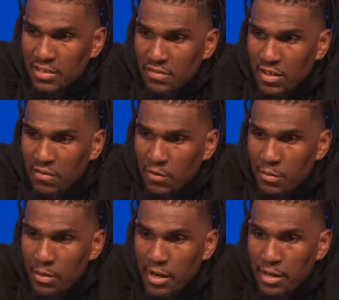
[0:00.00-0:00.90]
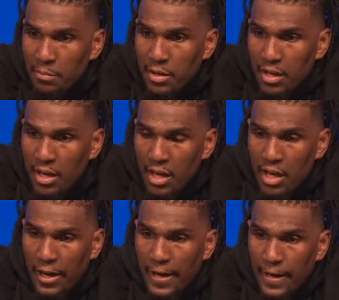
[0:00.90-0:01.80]
of rebounding, but
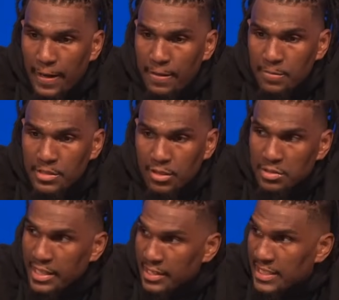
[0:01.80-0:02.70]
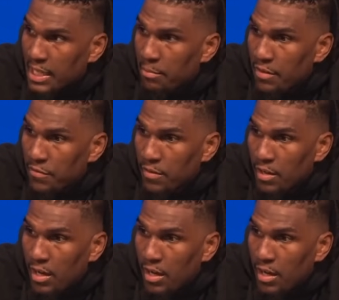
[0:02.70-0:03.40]
it's still going to take a team effort.